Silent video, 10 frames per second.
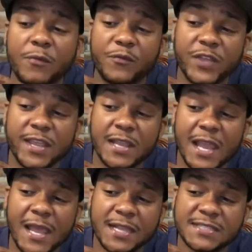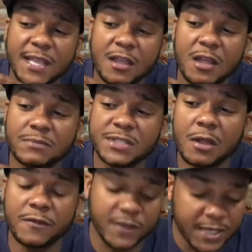feed lines that comes
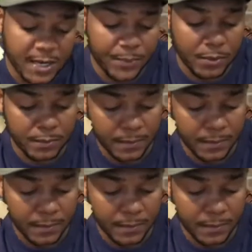off the nipple.